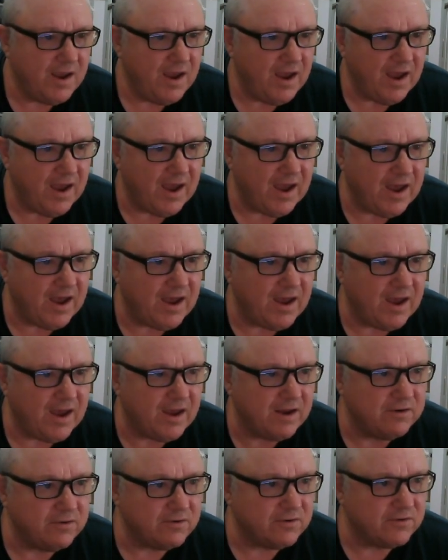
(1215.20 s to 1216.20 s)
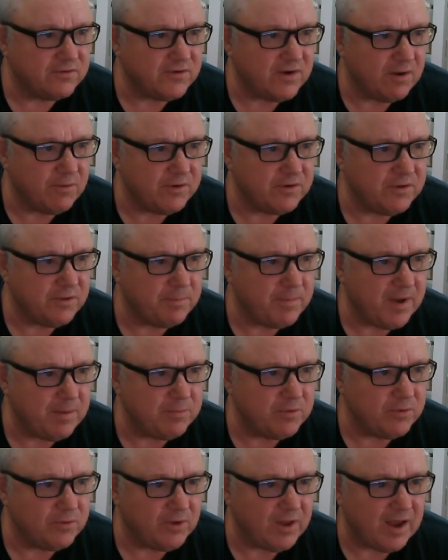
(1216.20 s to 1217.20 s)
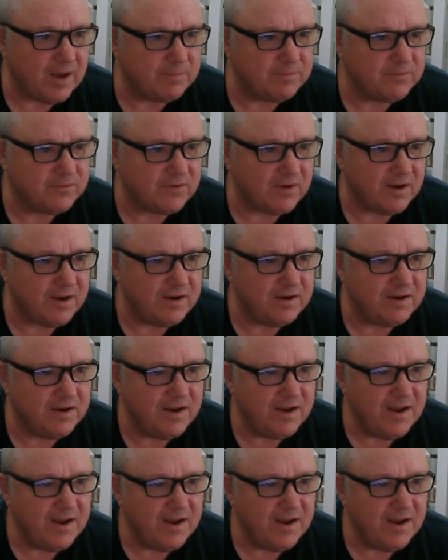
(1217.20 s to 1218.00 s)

And you can see I went to the Bambu Lab site,